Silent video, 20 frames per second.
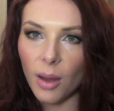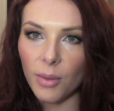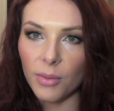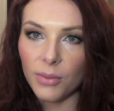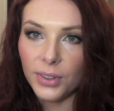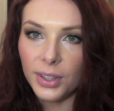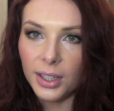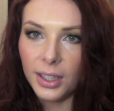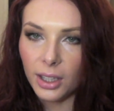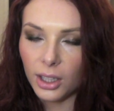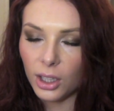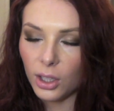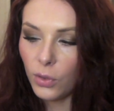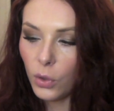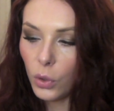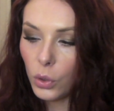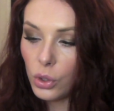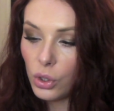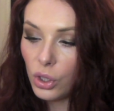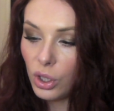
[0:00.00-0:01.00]
feeling like you've
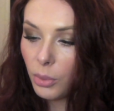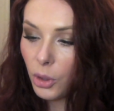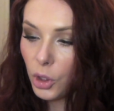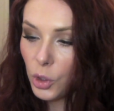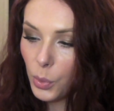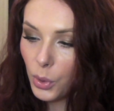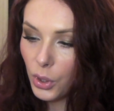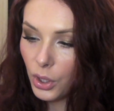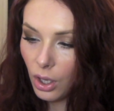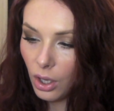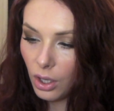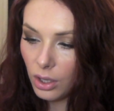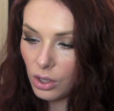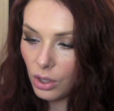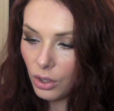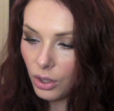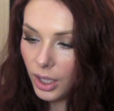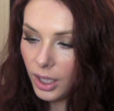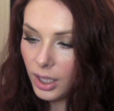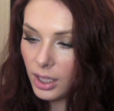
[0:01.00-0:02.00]
got too much product
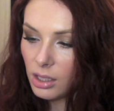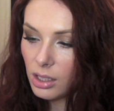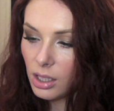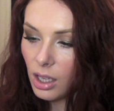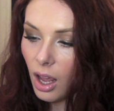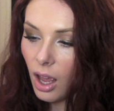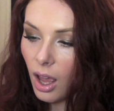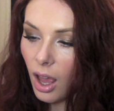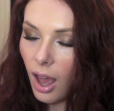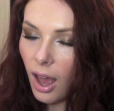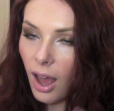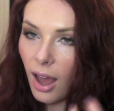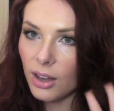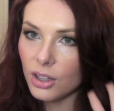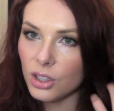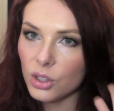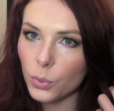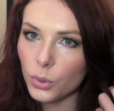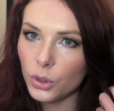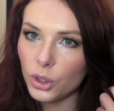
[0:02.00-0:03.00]
on it.
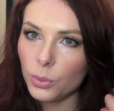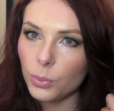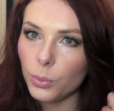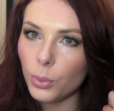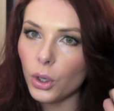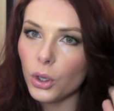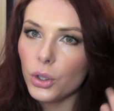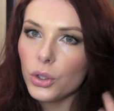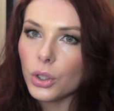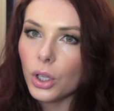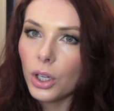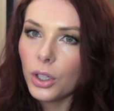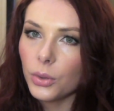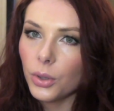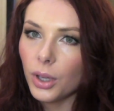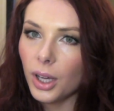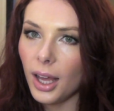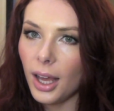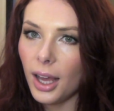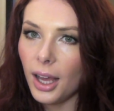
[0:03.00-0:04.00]
And when you blow dry
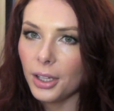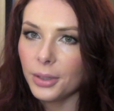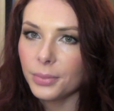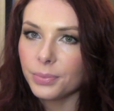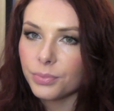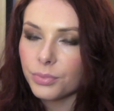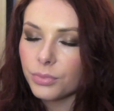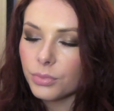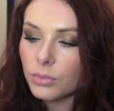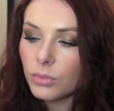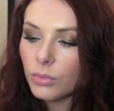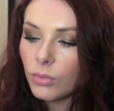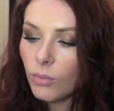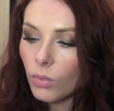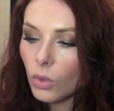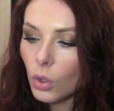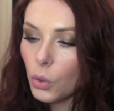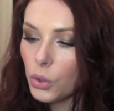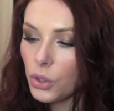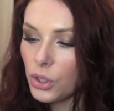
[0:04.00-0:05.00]
your hair
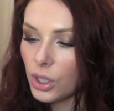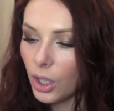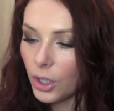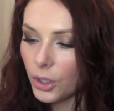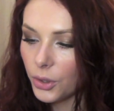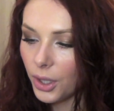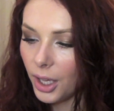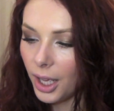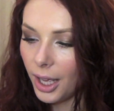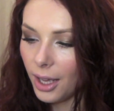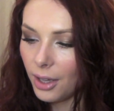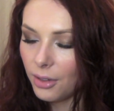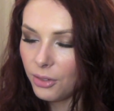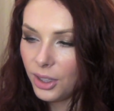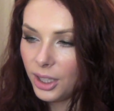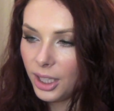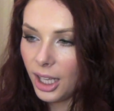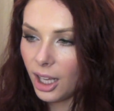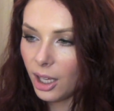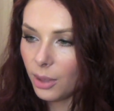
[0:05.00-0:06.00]
or style your hair, it
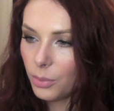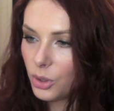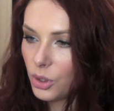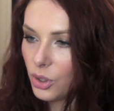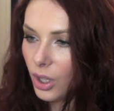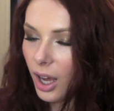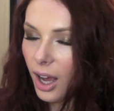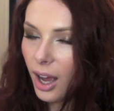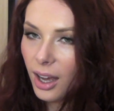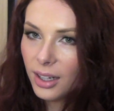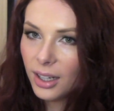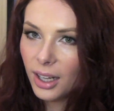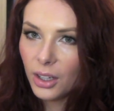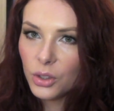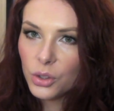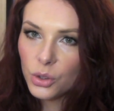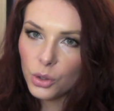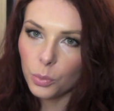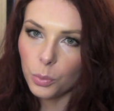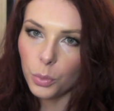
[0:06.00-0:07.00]
really helps to add
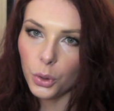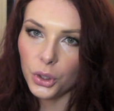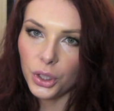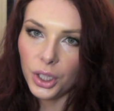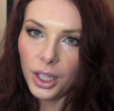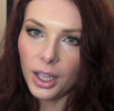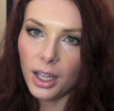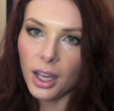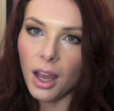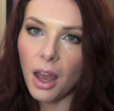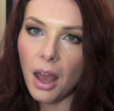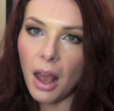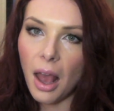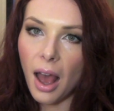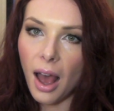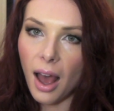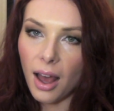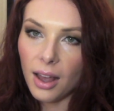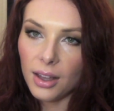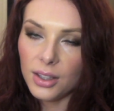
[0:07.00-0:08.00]
extra body
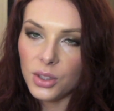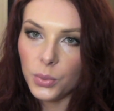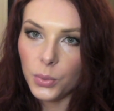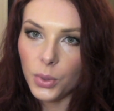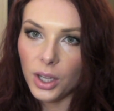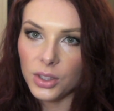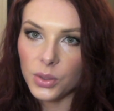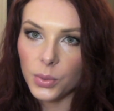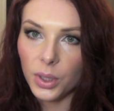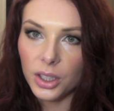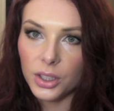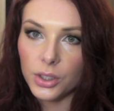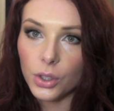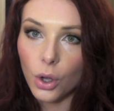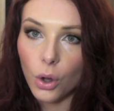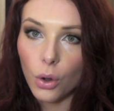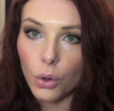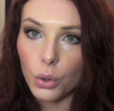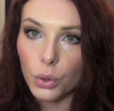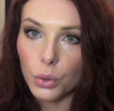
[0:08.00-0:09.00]
as well as
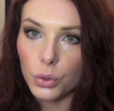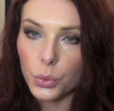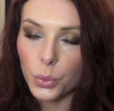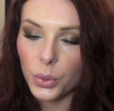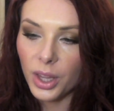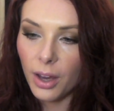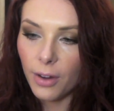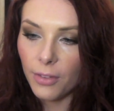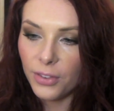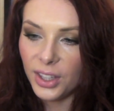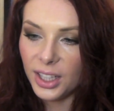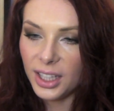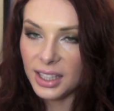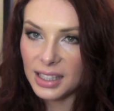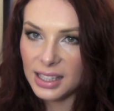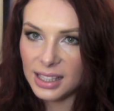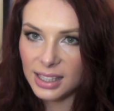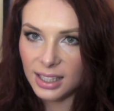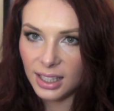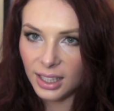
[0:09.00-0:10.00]
hold without feeling
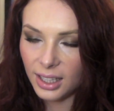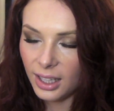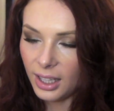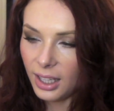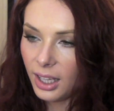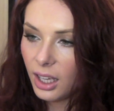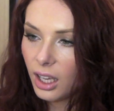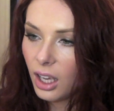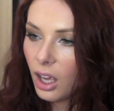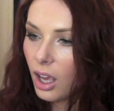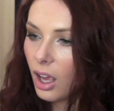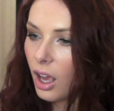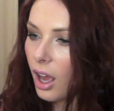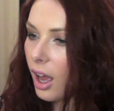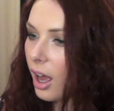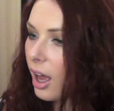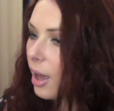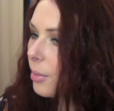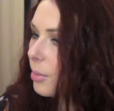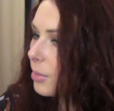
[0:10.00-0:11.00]
sticky.
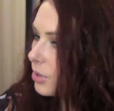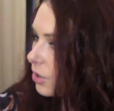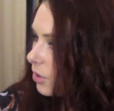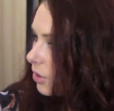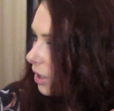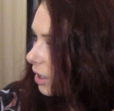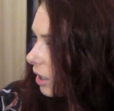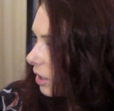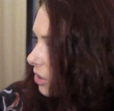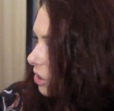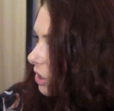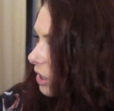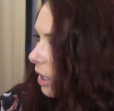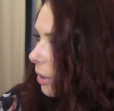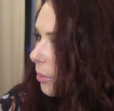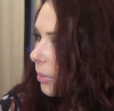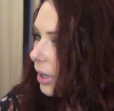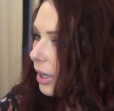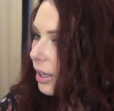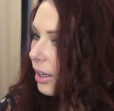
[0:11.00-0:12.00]
So then I just
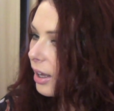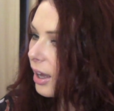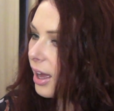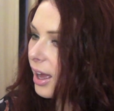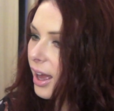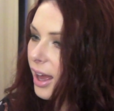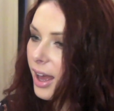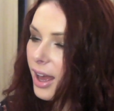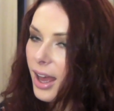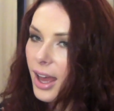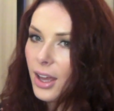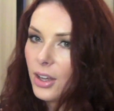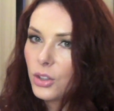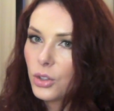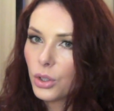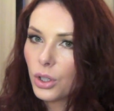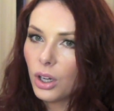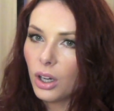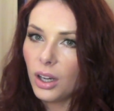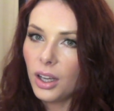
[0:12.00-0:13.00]
let my hair air
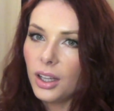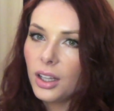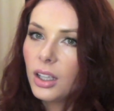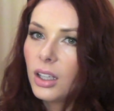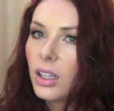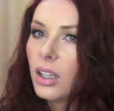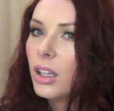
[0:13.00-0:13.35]
dry,